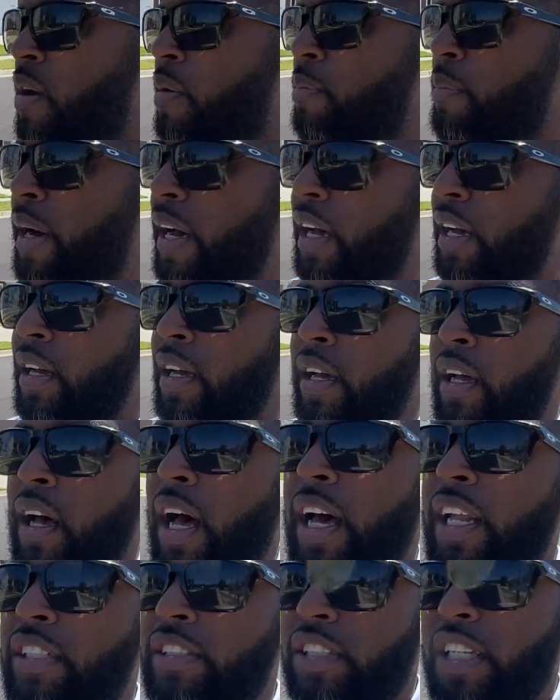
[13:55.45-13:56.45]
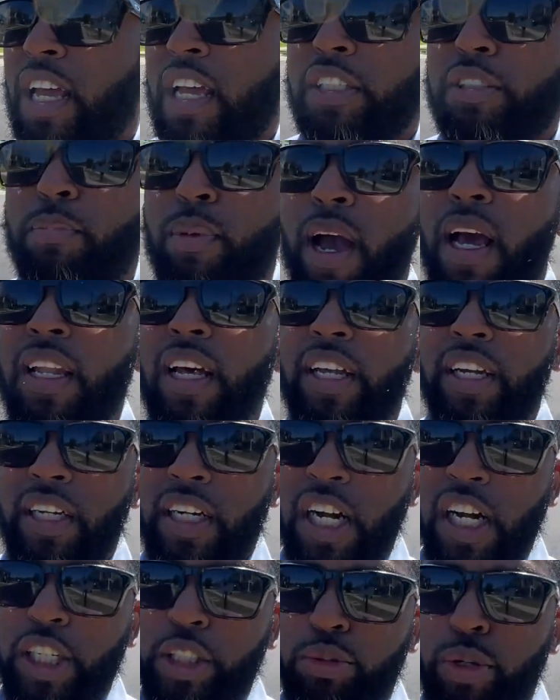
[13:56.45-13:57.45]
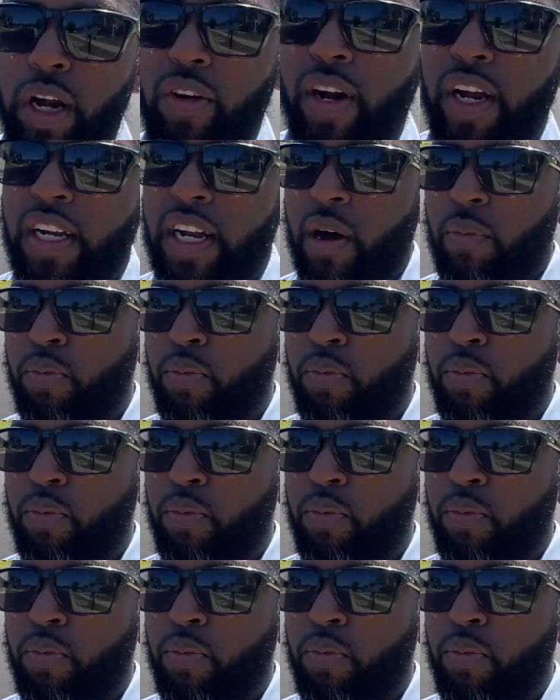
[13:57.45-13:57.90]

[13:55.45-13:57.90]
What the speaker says: but honestly, it's probably under contract right now.